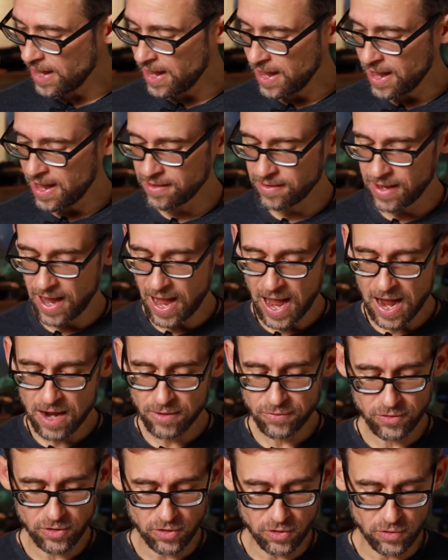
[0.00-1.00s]
and
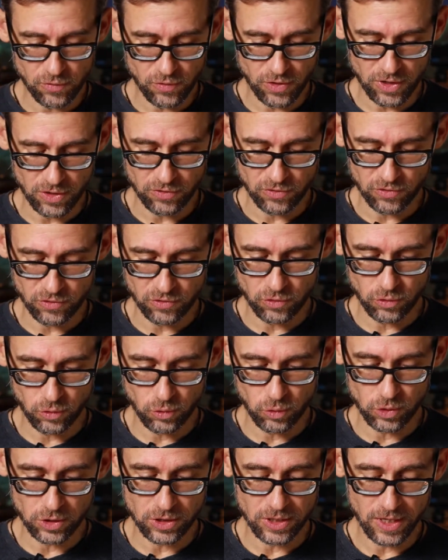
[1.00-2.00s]
after you've
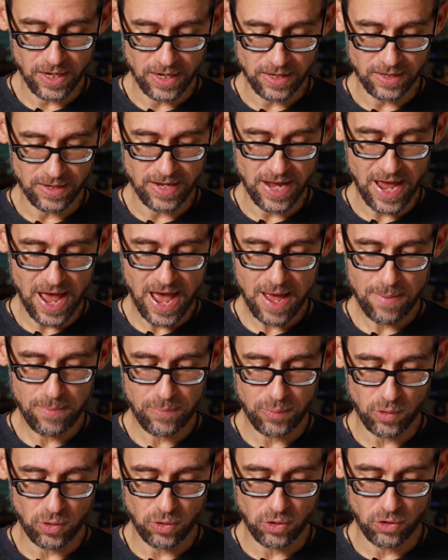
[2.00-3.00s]
installed the
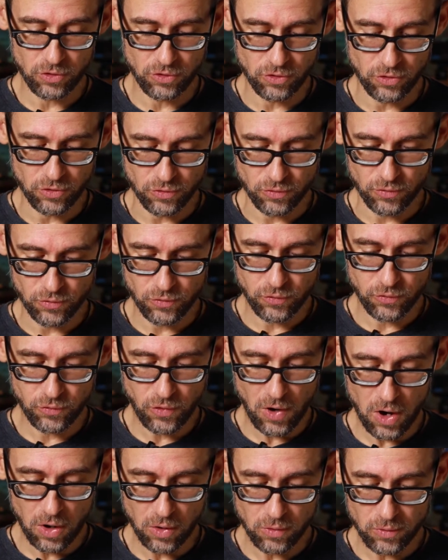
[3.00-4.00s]
app on your
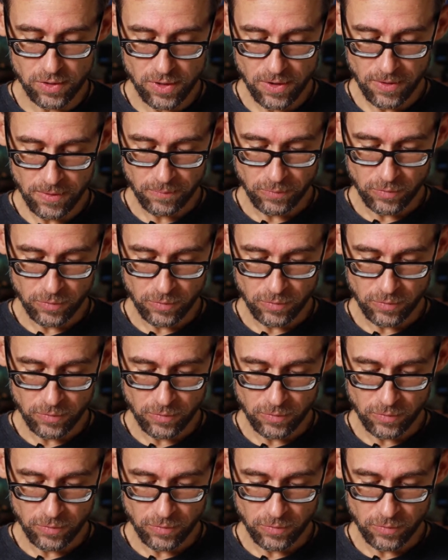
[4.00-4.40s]
phone,